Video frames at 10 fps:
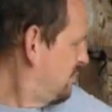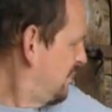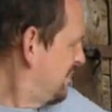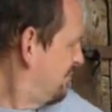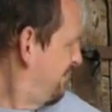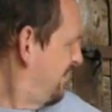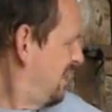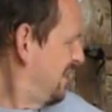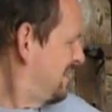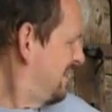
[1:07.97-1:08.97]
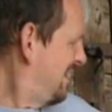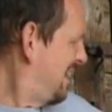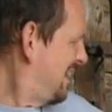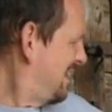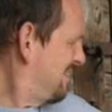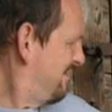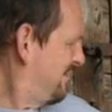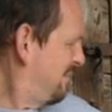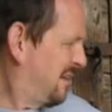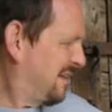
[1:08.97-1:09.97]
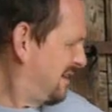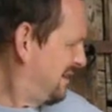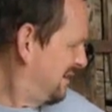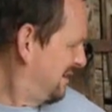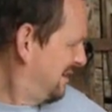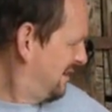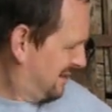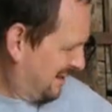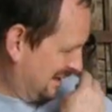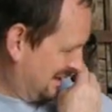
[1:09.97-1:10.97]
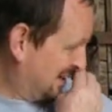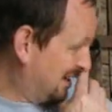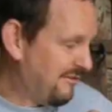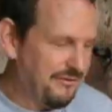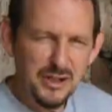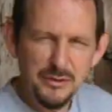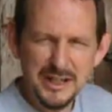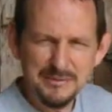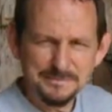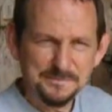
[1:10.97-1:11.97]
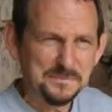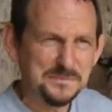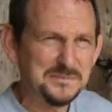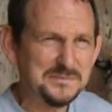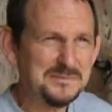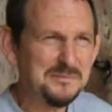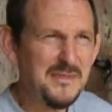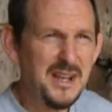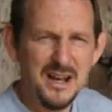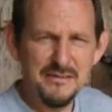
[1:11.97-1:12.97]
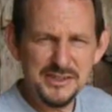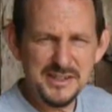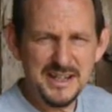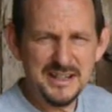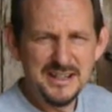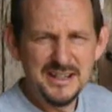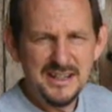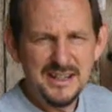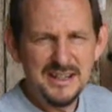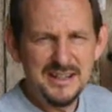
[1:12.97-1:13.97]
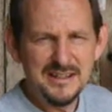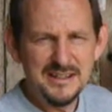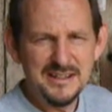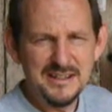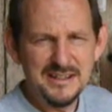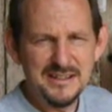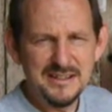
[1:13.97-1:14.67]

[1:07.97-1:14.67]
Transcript: This one is refined and fermented the year following harvesting in